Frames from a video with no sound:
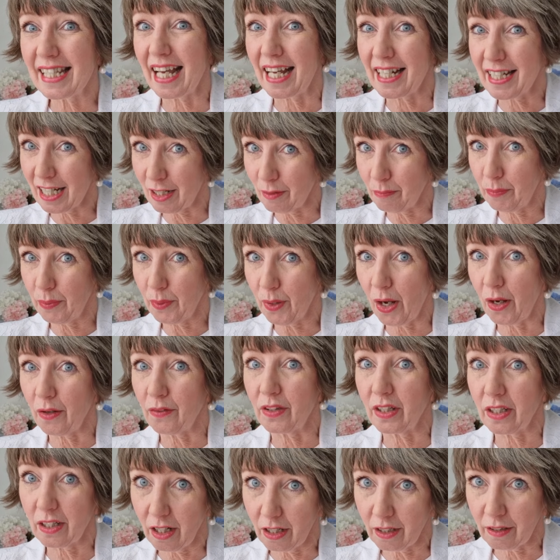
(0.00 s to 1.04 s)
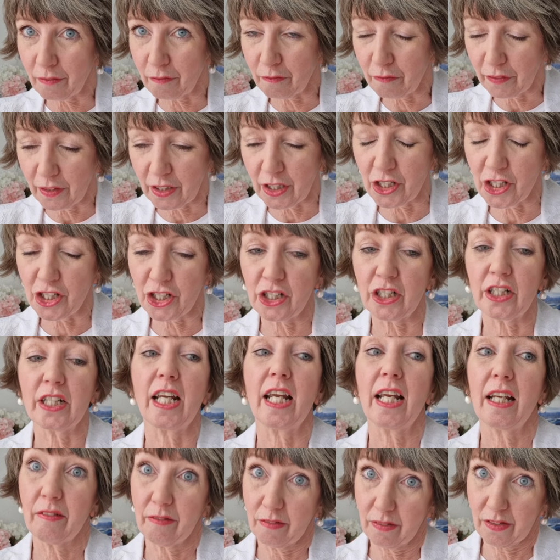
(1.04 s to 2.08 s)
that I didn't put out the garden furniture
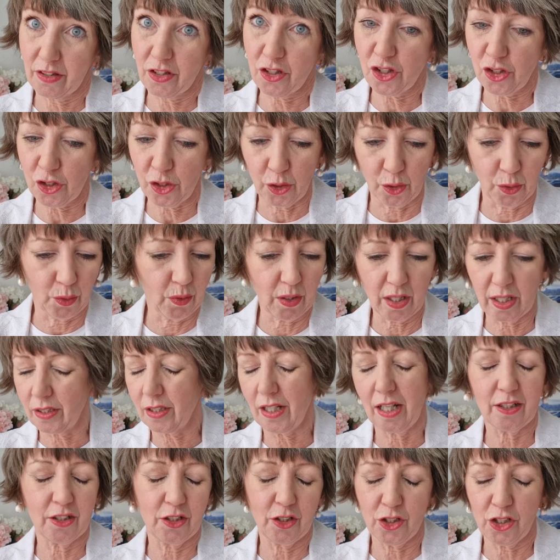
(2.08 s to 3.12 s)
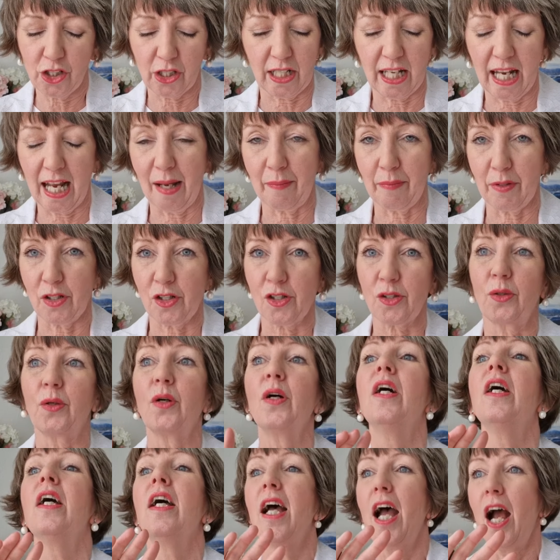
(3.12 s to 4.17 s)
yet. Snow, it usually happens.
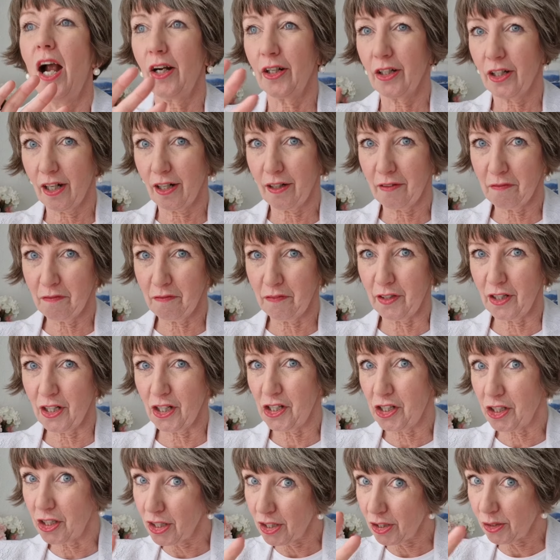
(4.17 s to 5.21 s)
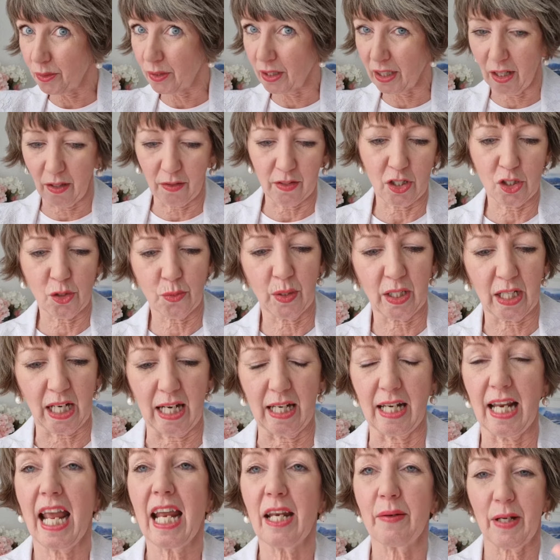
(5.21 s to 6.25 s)
So our garden furniture is going out this
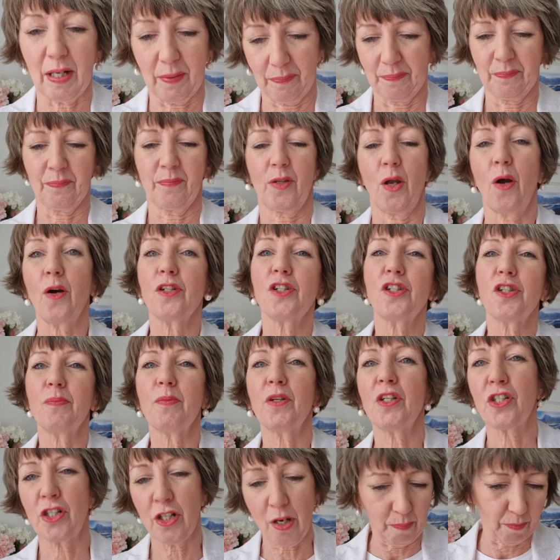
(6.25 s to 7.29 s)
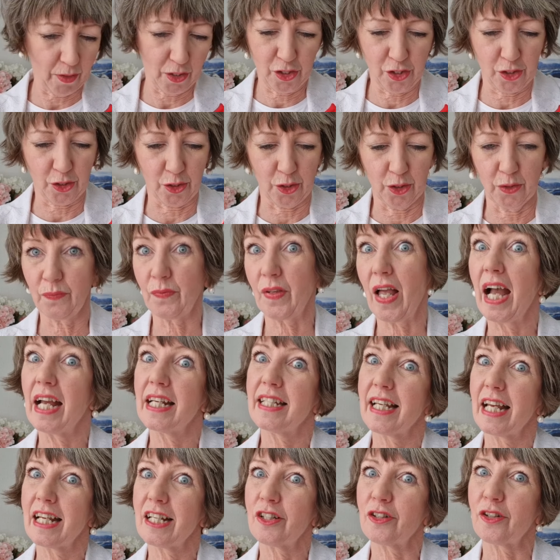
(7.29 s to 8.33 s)
weekend. Anyway, on to mission number two. I
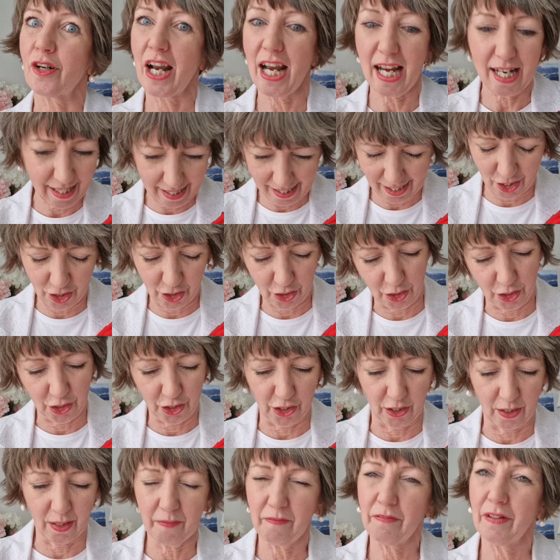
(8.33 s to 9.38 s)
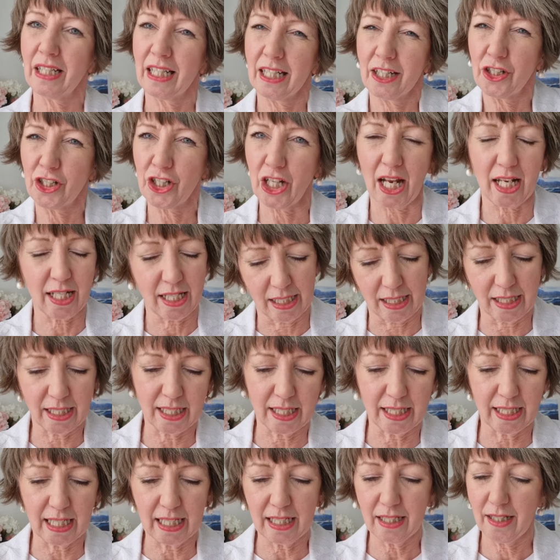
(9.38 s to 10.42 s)
digress, as usual. I'm feeling chatty
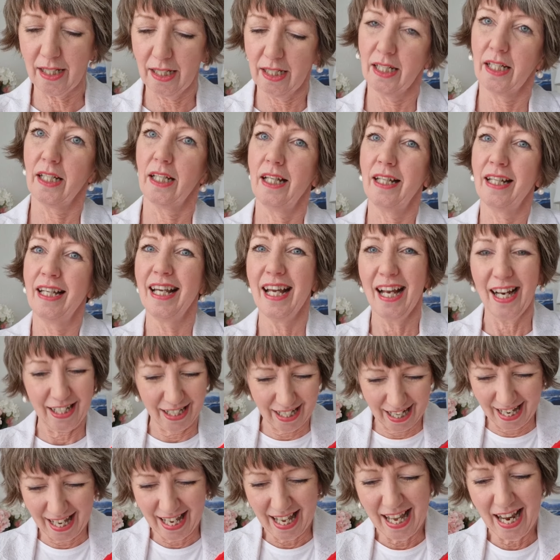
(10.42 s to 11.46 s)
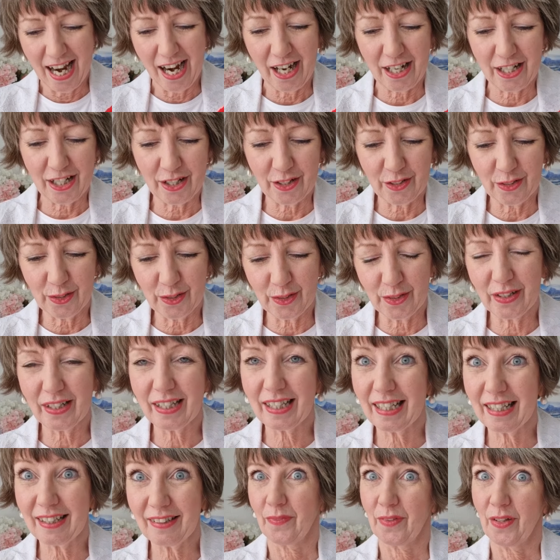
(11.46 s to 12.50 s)
today. Are
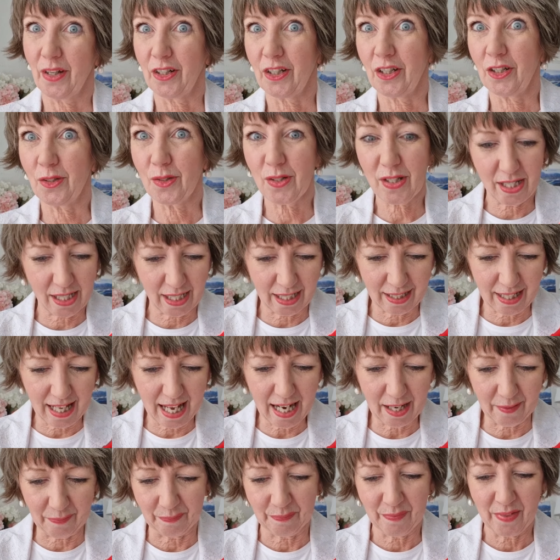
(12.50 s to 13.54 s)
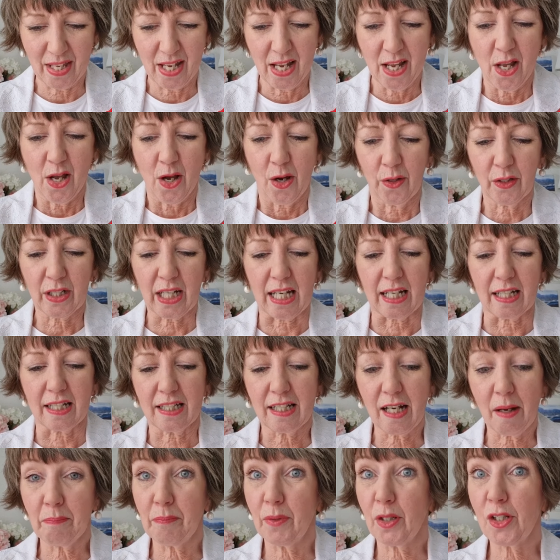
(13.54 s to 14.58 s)
you noticing that? Okay,
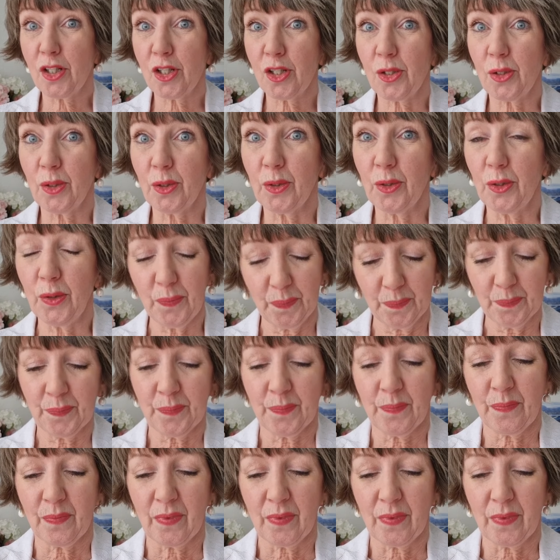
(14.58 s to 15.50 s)
number two